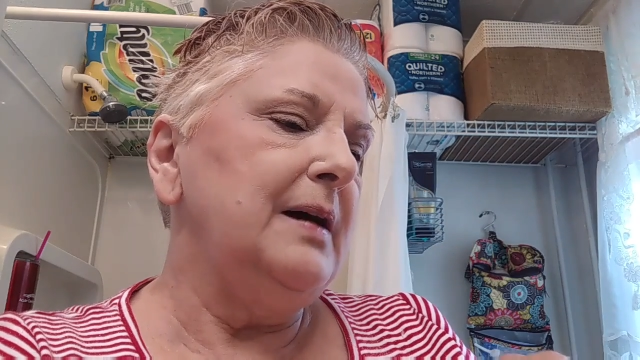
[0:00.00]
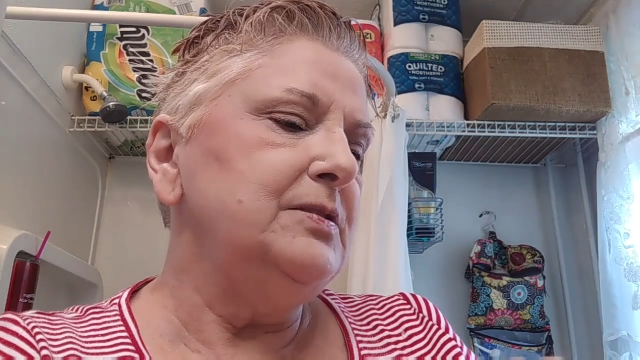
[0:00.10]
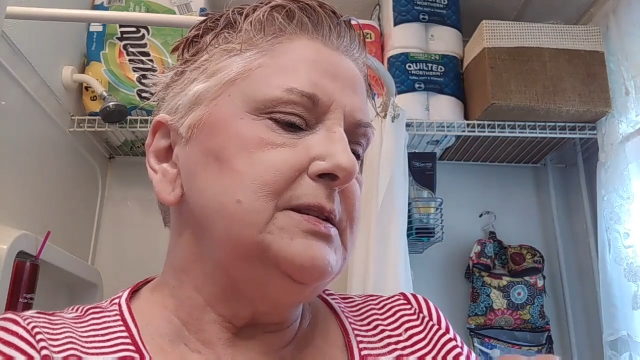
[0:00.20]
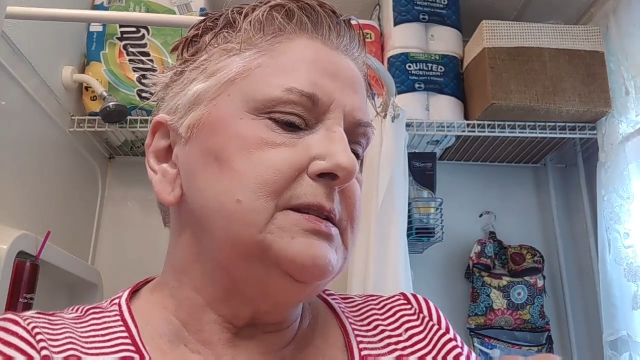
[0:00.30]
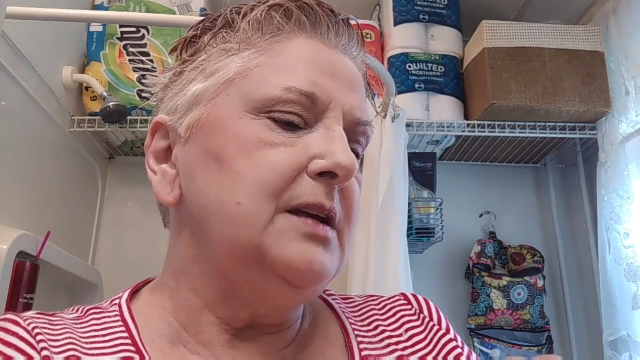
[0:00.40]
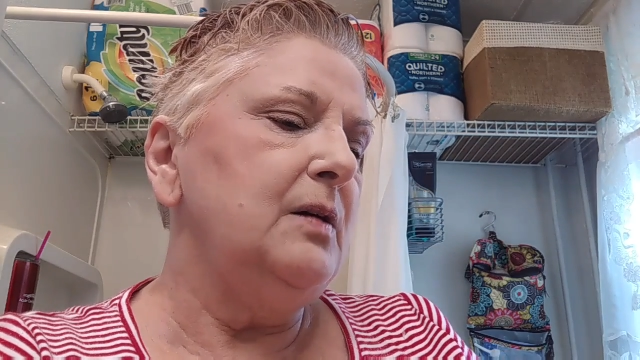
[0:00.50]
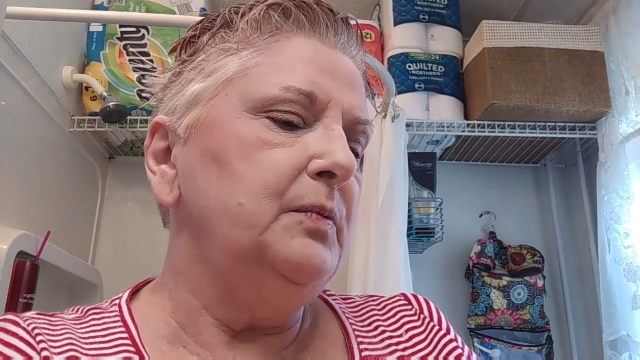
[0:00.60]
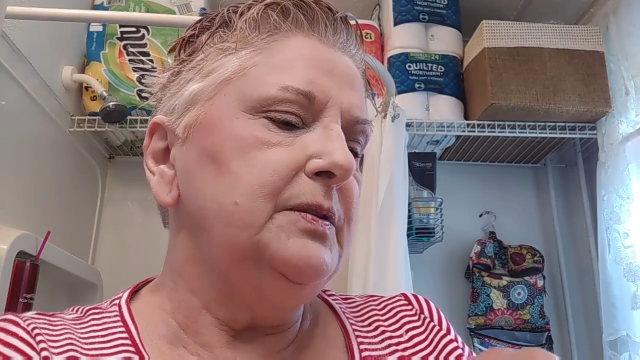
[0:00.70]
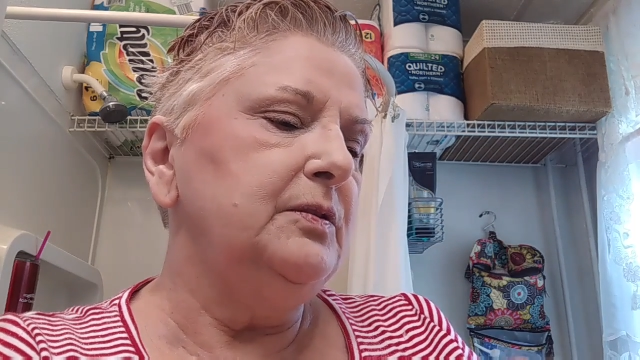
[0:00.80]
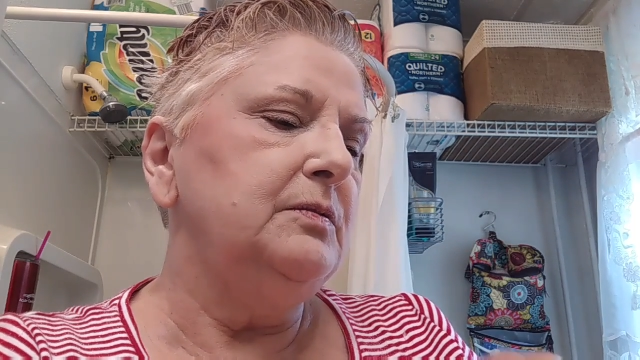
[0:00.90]
So I'll just
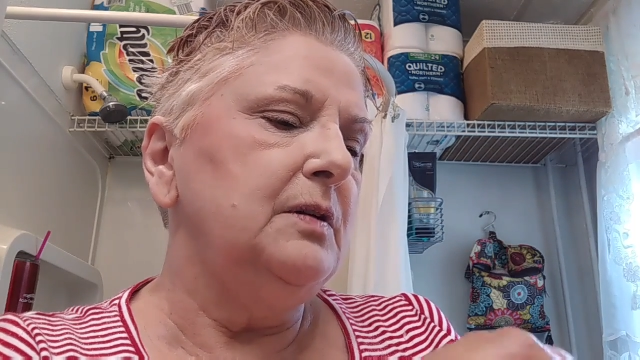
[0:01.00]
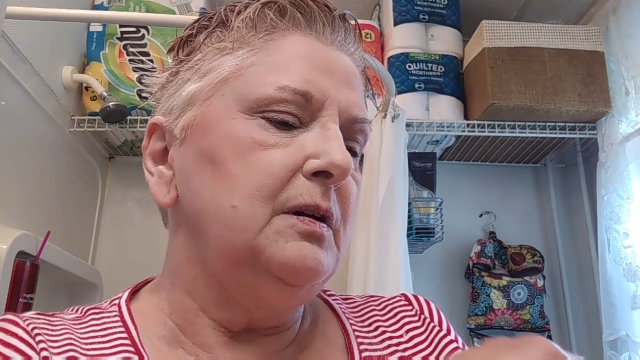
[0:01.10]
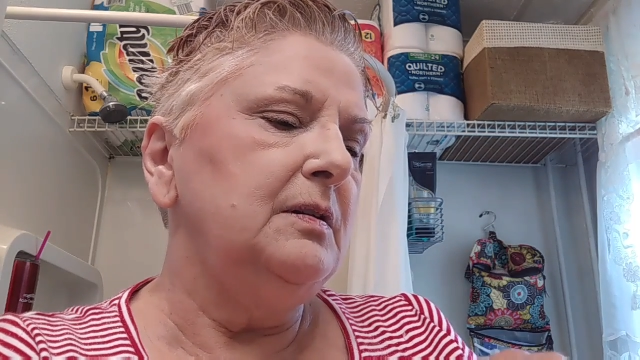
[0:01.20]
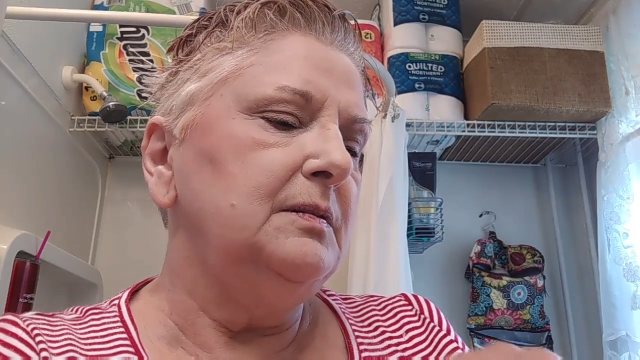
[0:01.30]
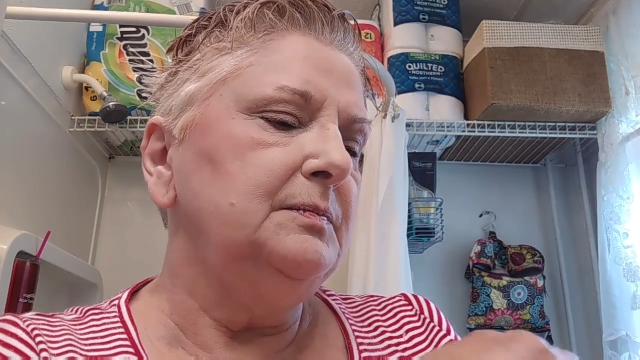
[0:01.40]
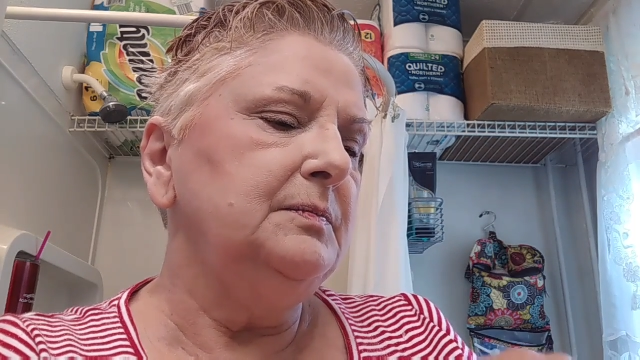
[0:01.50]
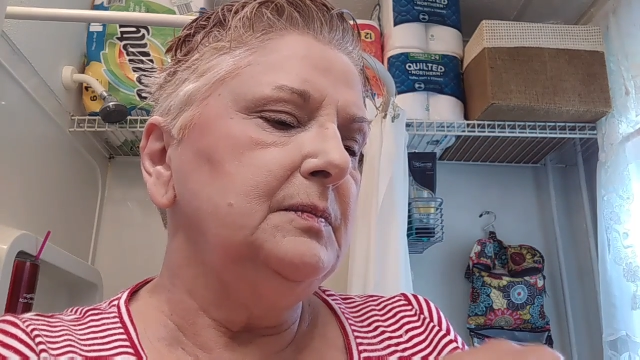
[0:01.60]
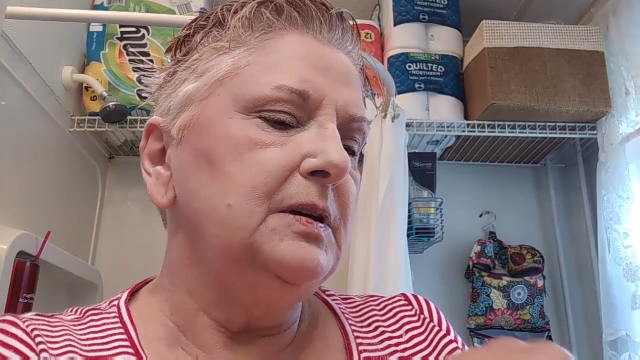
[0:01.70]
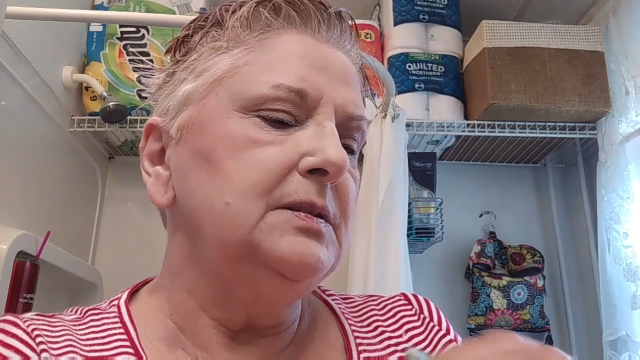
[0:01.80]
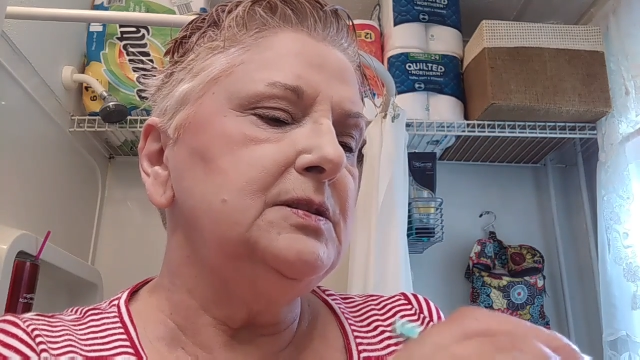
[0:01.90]
go with a,
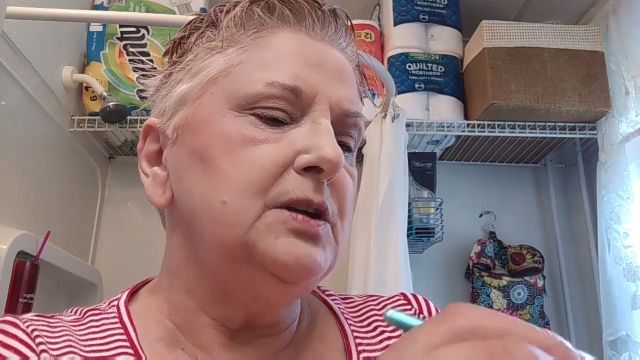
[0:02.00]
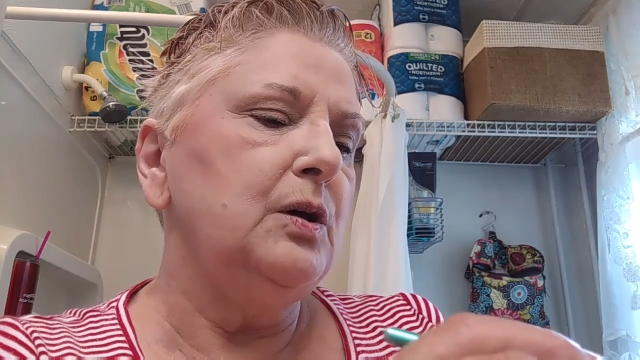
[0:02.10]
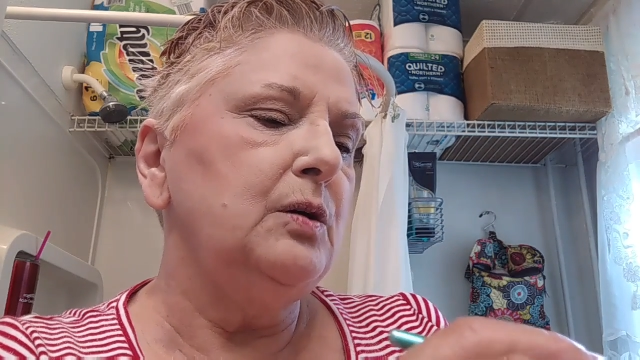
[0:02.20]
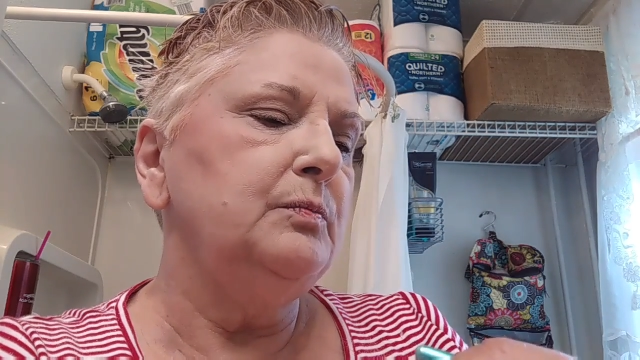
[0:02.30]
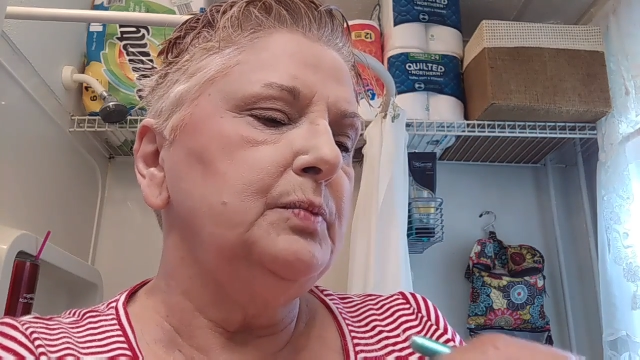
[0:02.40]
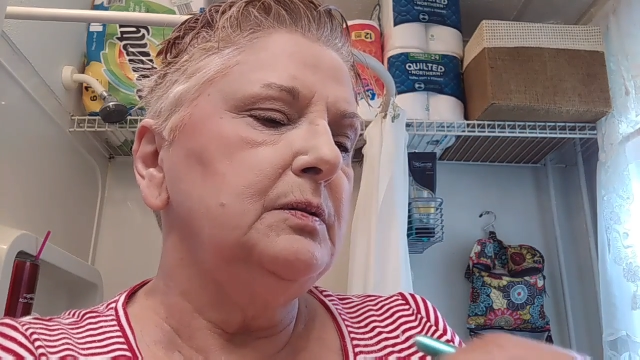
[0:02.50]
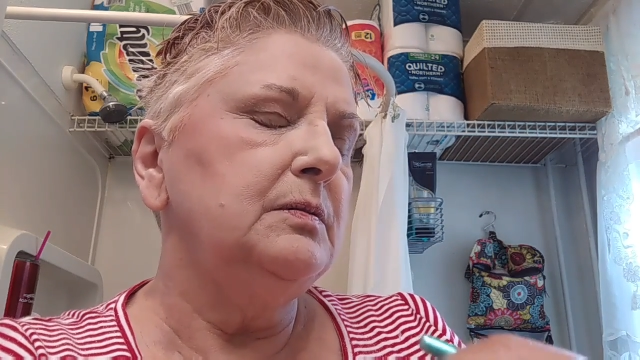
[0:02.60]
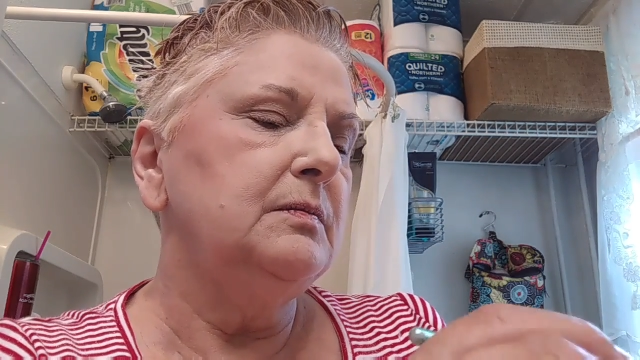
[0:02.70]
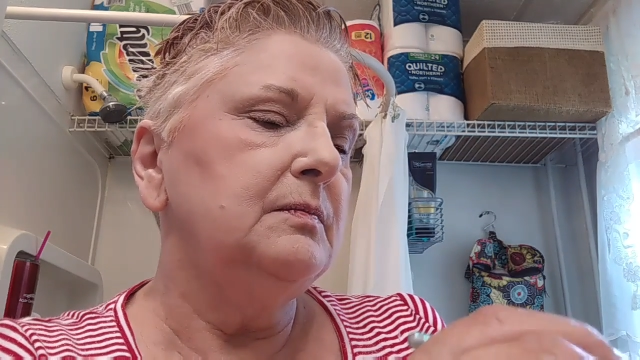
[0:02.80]
um, a taupe.